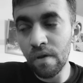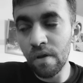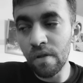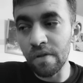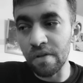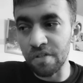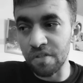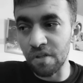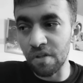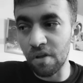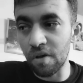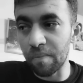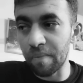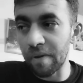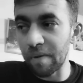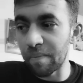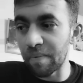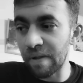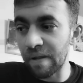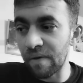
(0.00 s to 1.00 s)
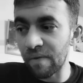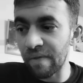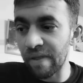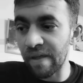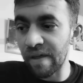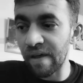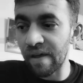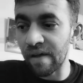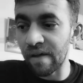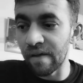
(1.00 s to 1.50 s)
There's a lot of people out
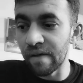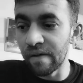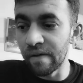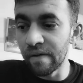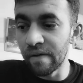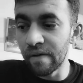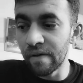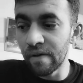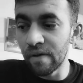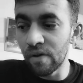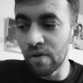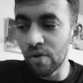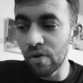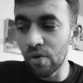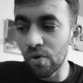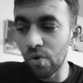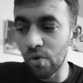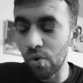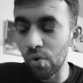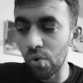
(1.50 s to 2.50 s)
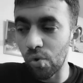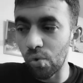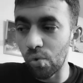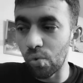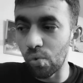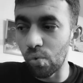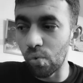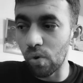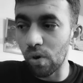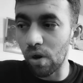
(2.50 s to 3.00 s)
there
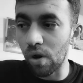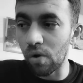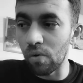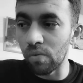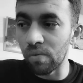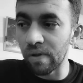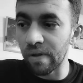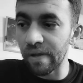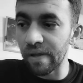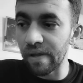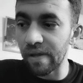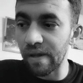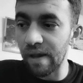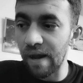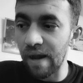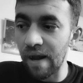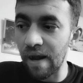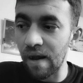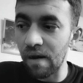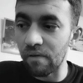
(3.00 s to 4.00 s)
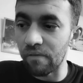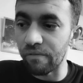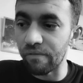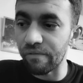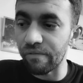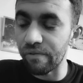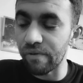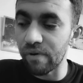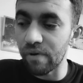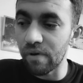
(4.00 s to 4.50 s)
who only have
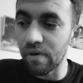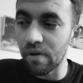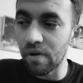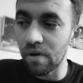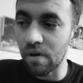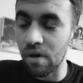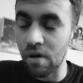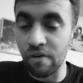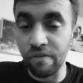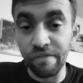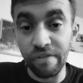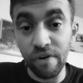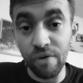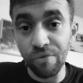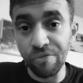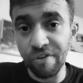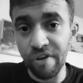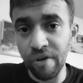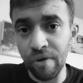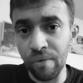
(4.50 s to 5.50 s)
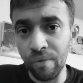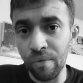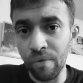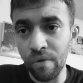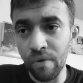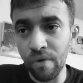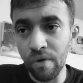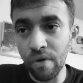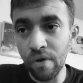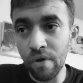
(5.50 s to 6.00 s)
a photo.
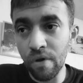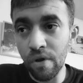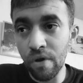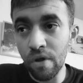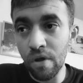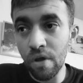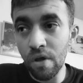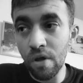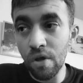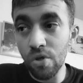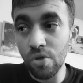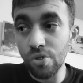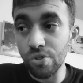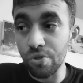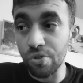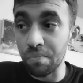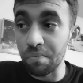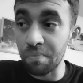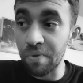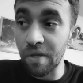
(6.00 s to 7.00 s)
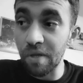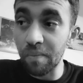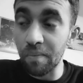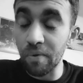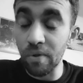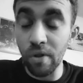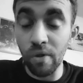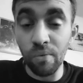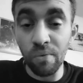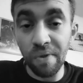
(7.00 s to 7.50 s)
Some
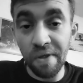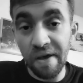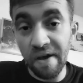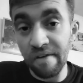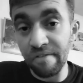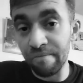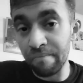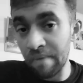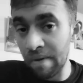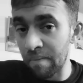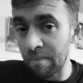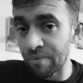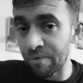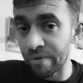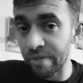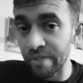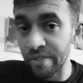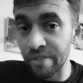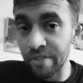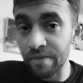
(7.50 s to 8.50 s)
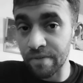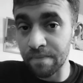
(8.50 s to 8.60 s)
people only have memories.